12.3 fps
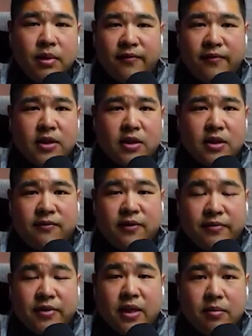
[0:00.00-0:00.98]
If it's
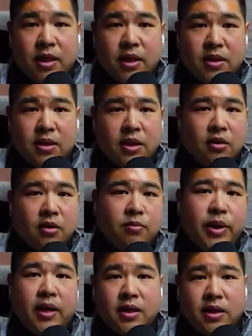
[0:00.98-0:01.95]
15 minutes, they'll
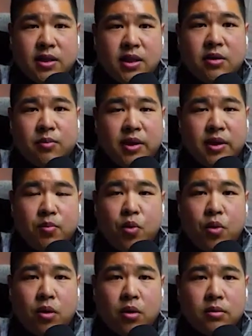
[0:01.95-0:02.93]
pay considerably
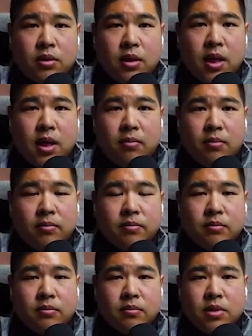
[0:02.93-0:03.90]
more um,
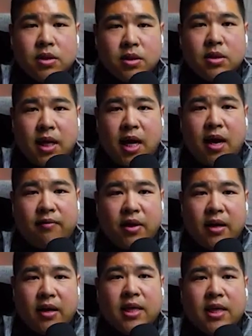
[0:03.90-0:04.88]
to, to have
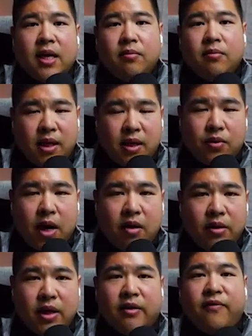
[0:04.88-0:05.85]
that 10 minute
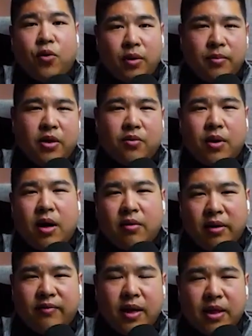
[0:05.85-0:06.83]
route than a 40 minute
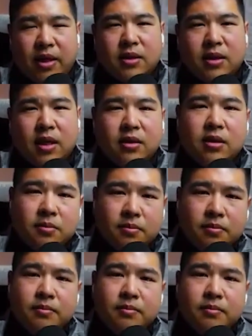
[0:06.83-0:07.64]
route, if that makes sense.